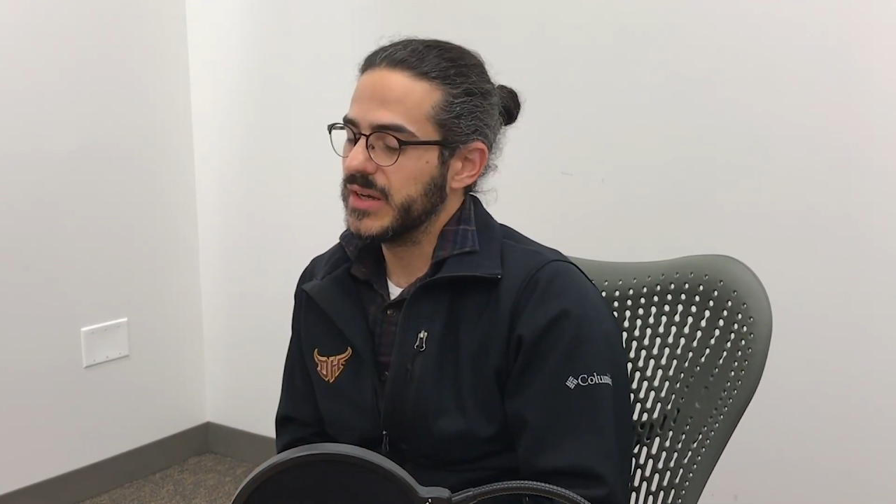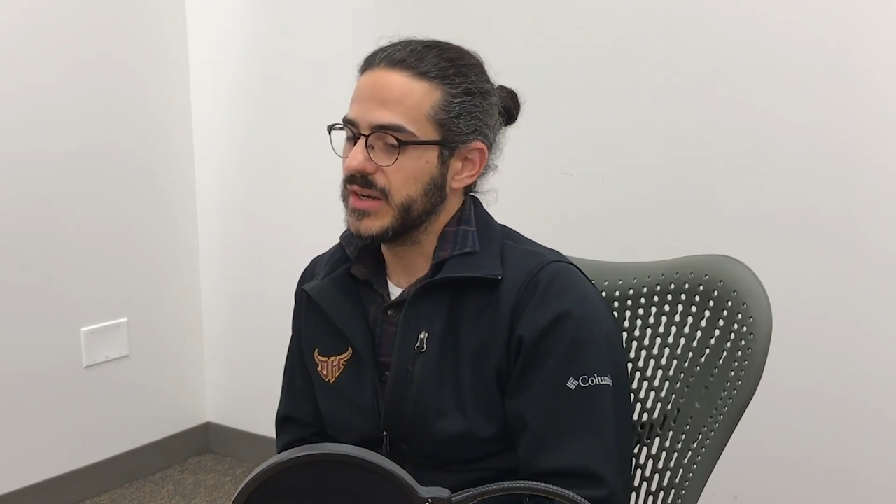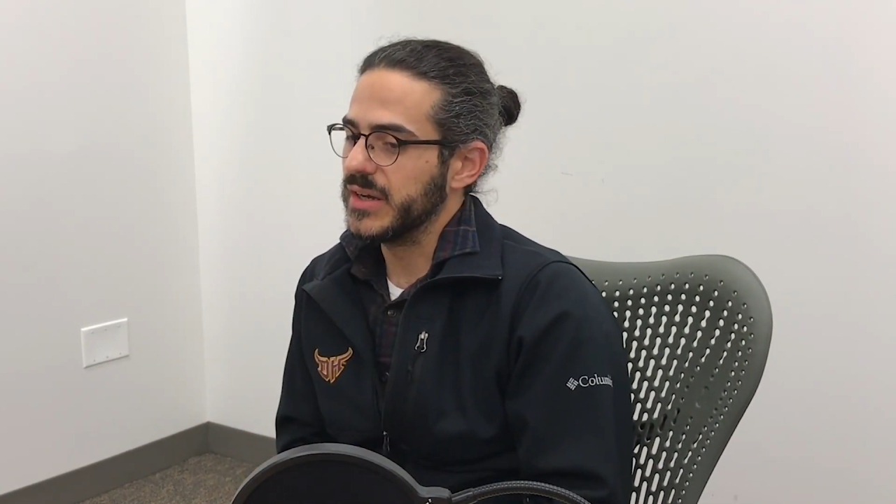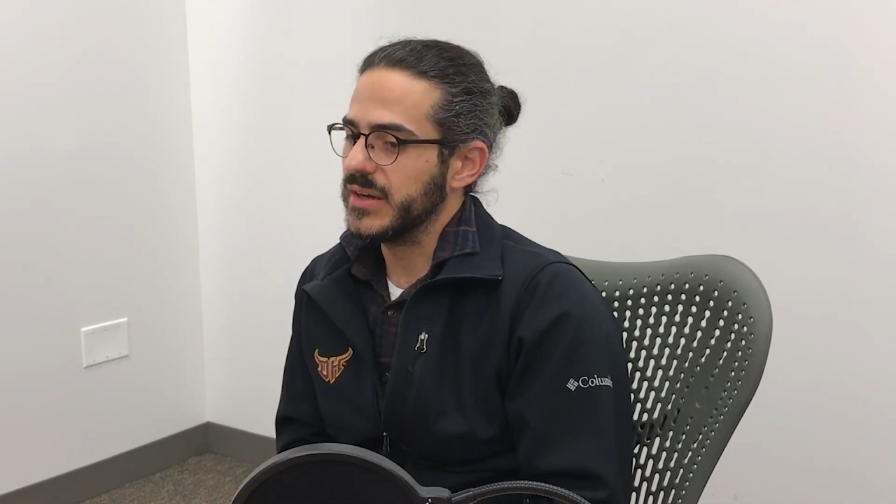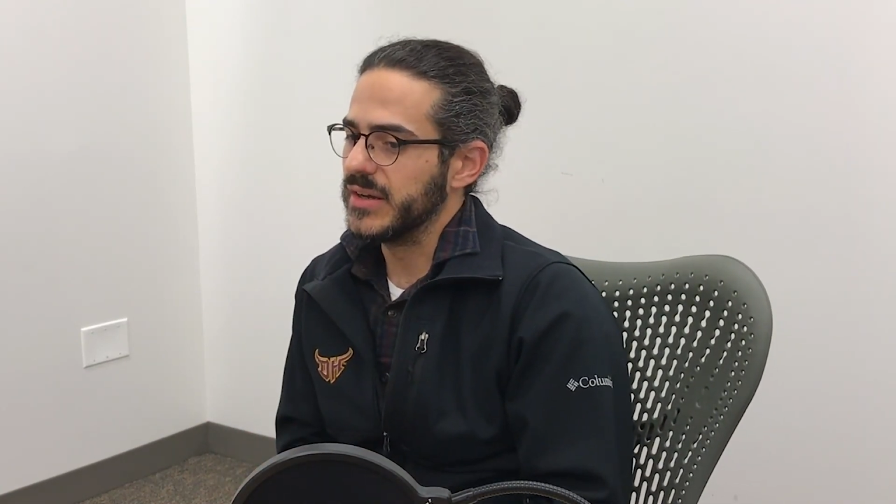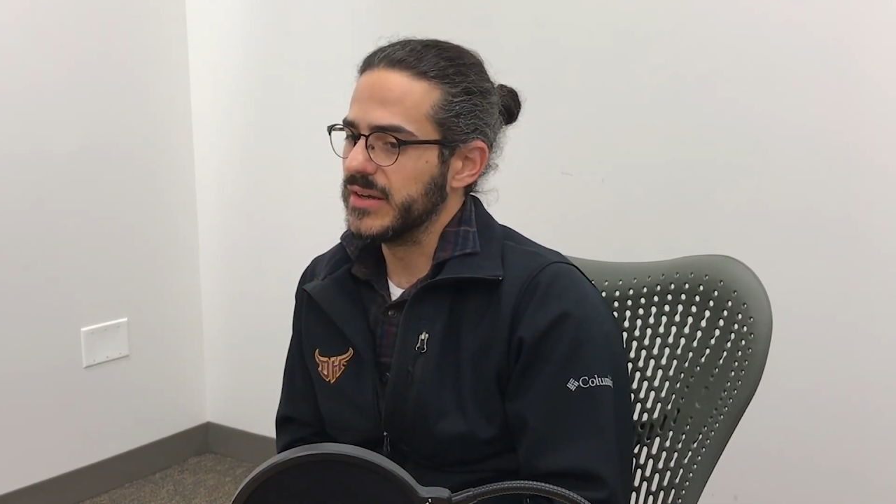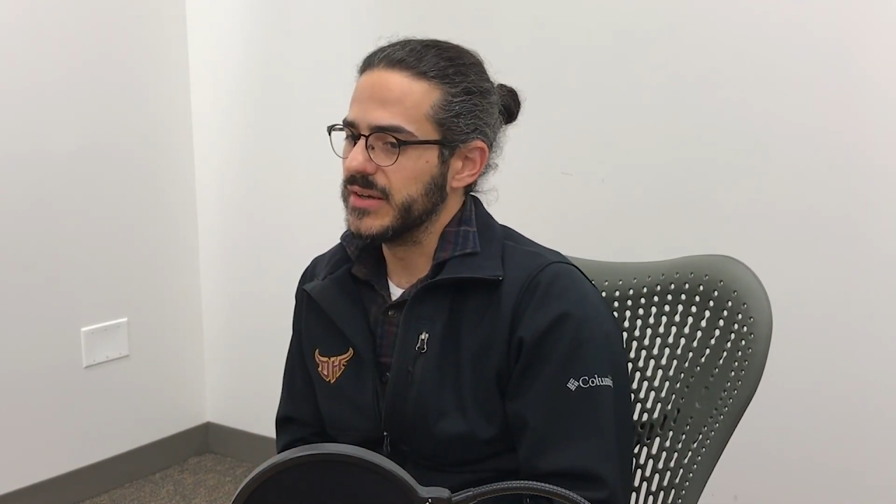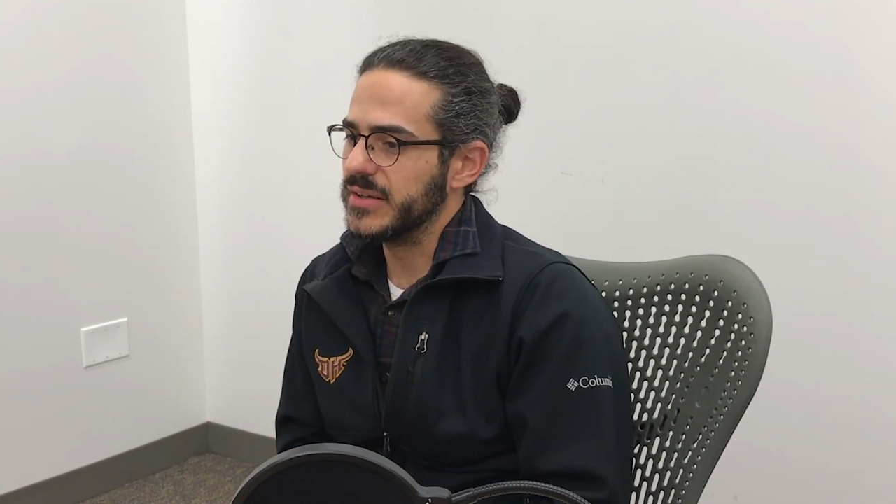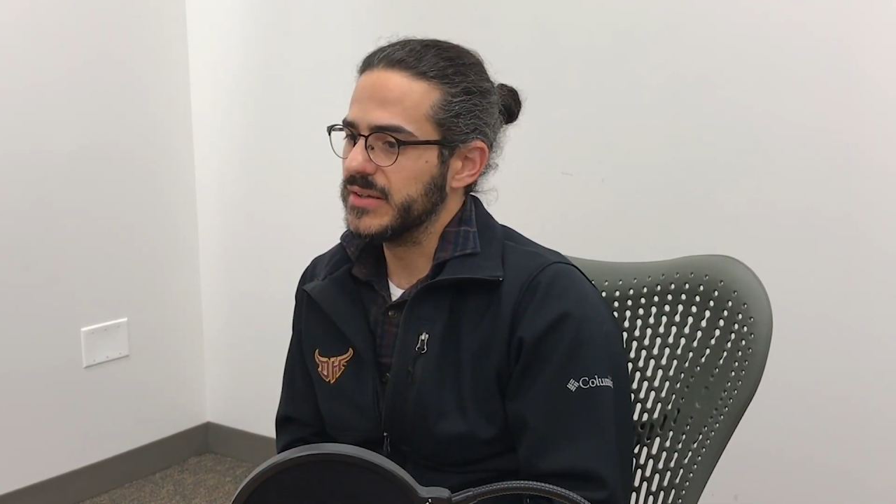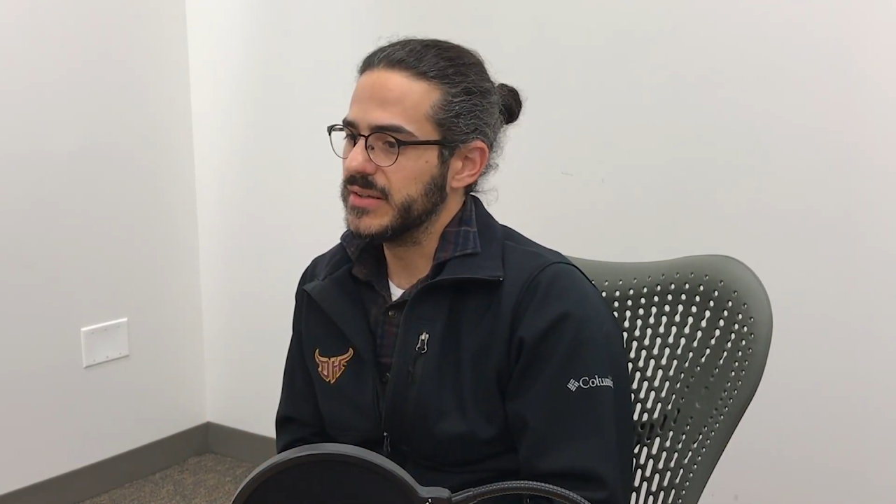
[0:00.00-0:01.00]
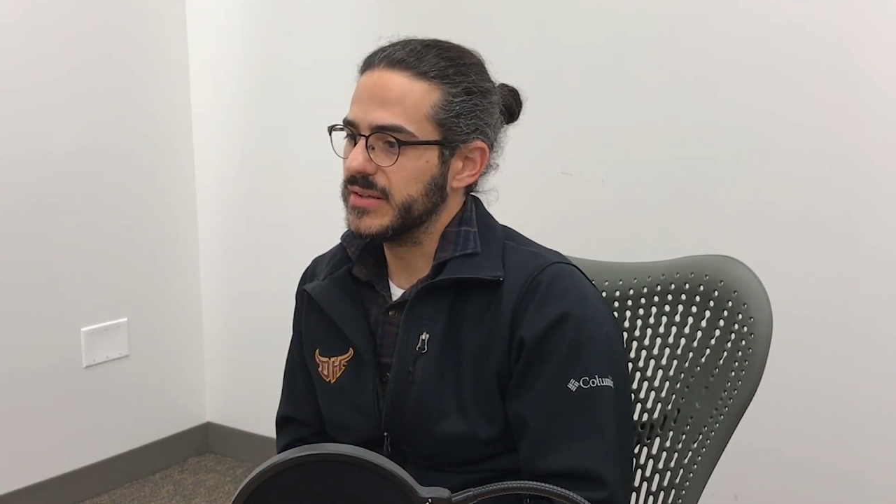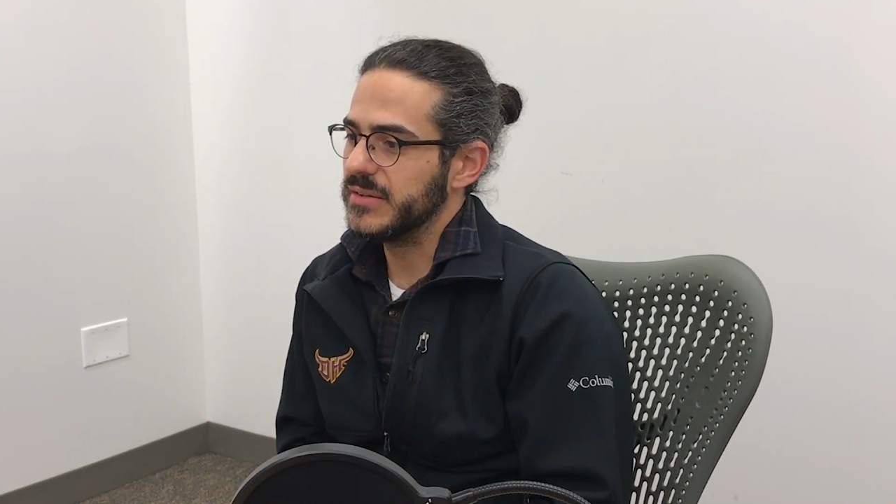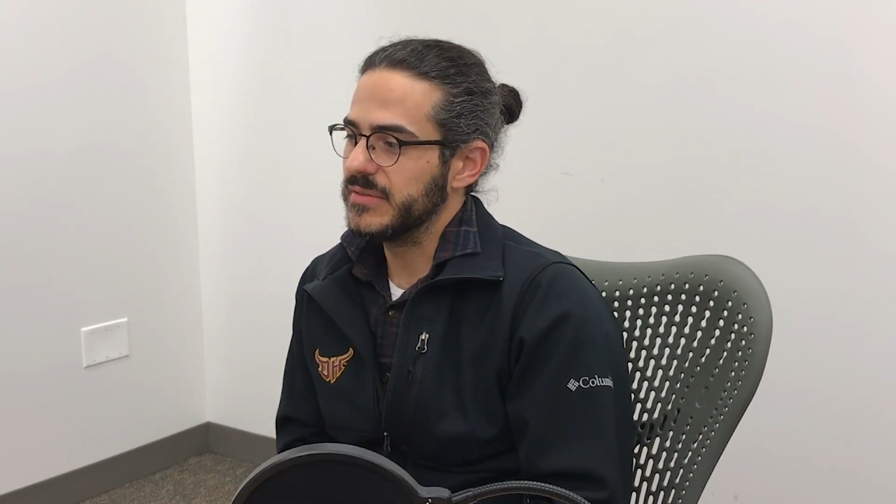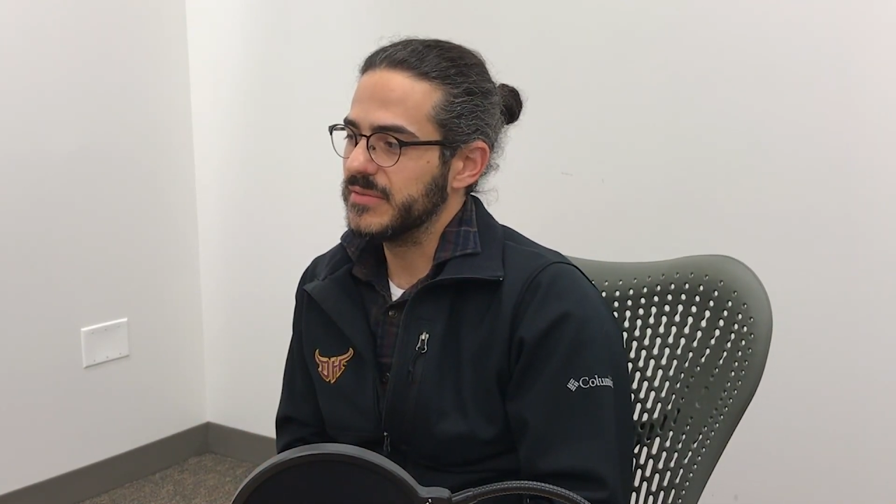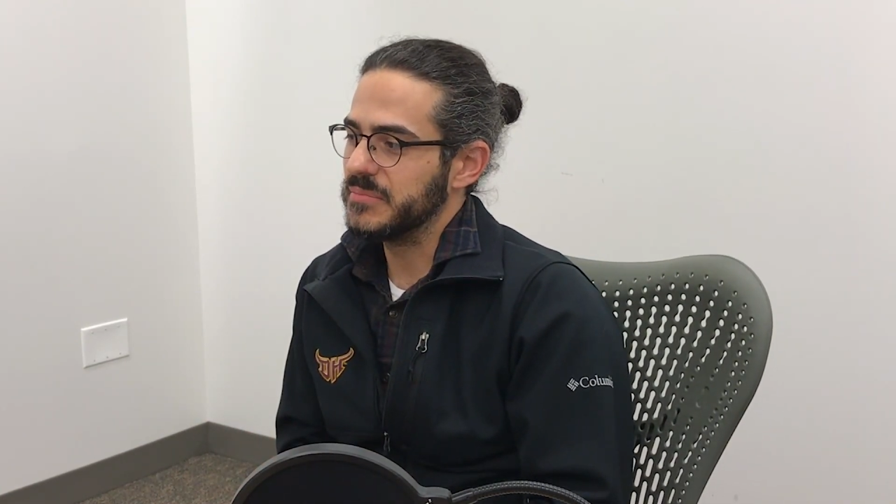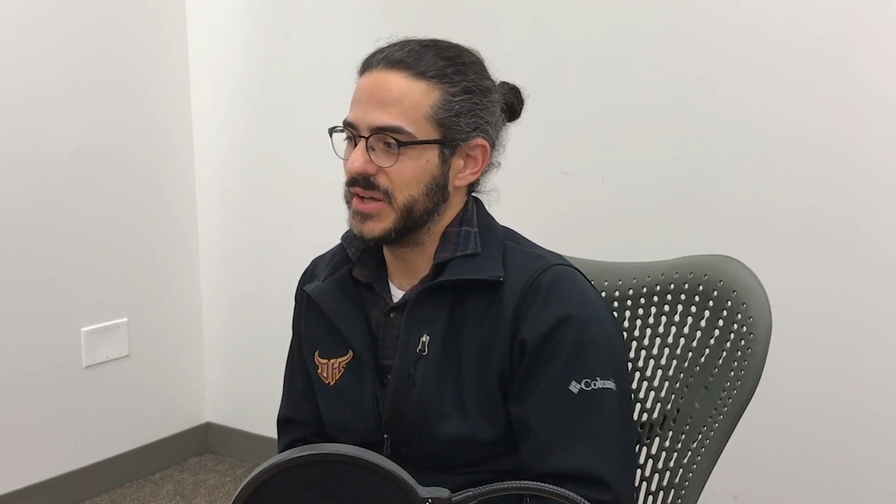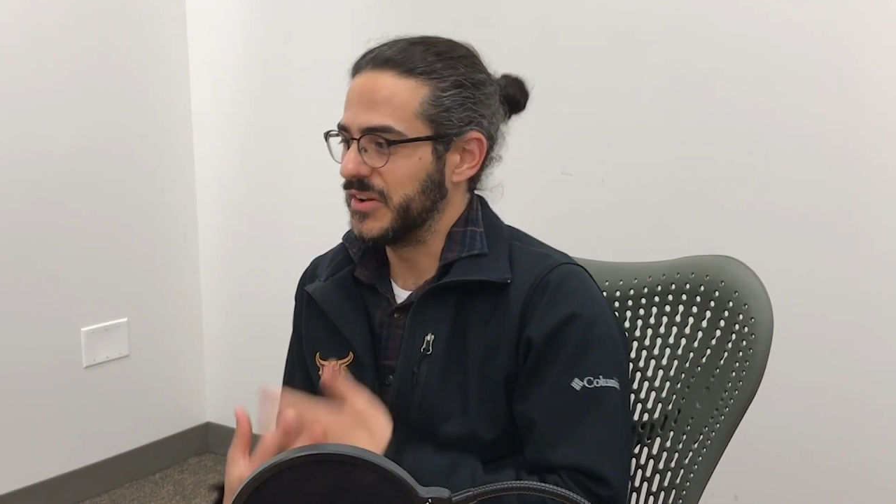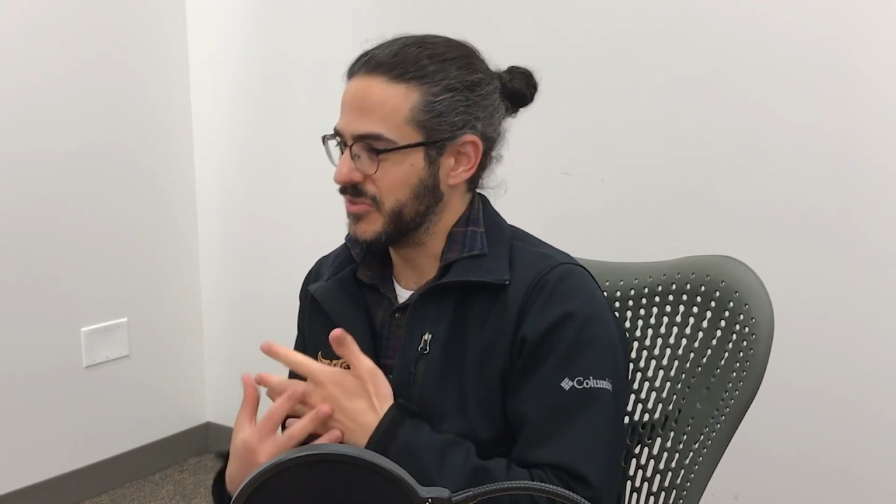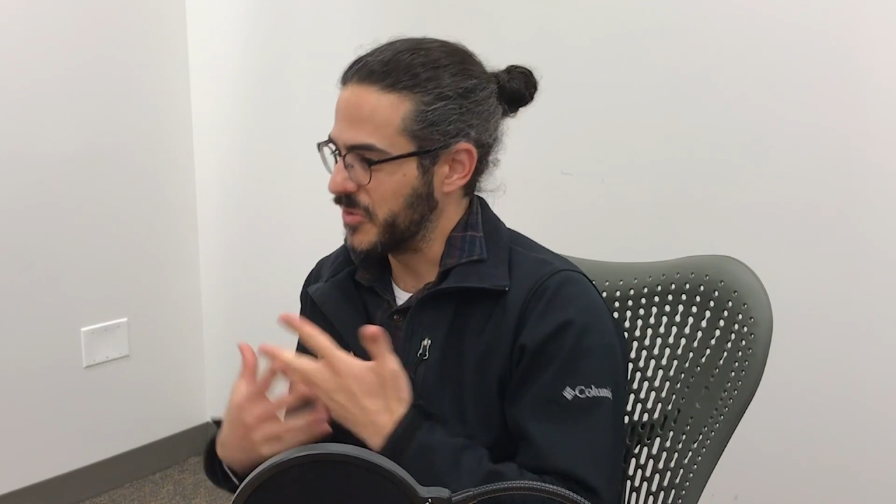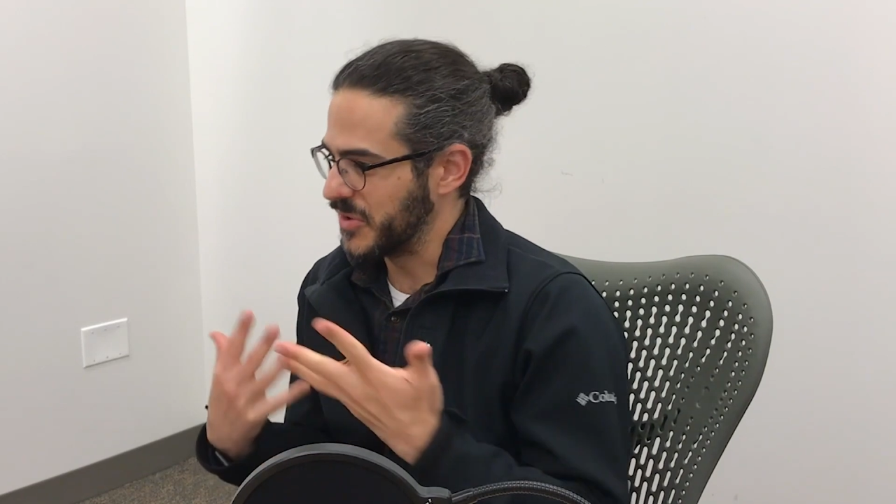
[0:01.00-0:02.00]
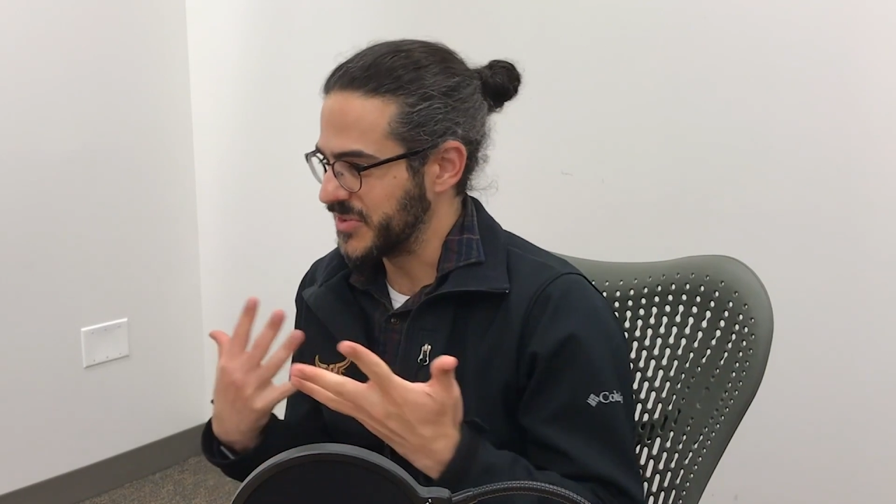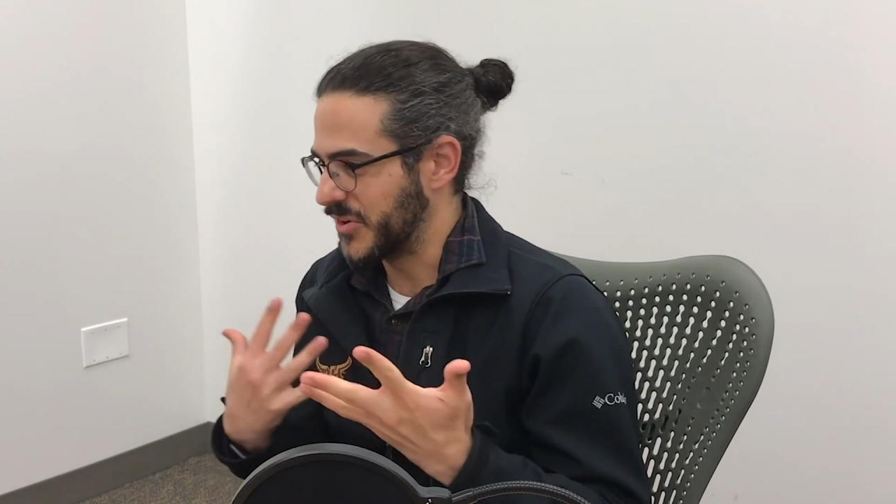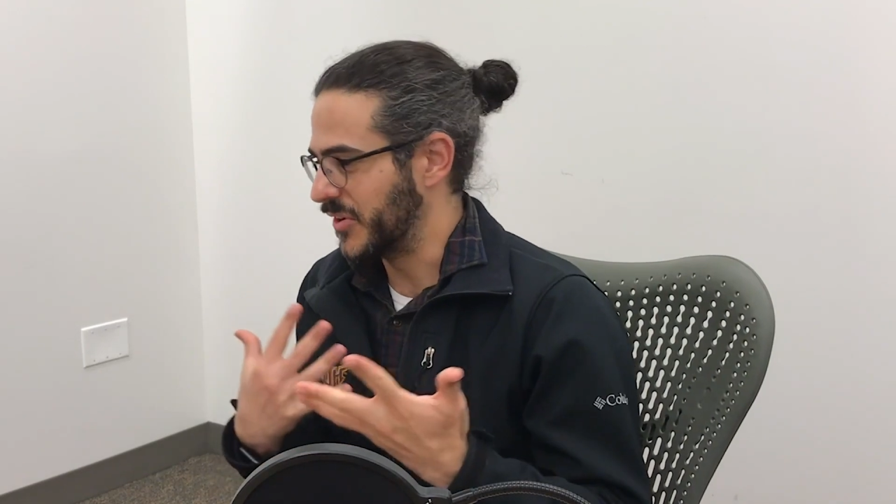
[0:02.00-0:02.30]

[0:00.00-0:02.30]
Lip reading: But of course,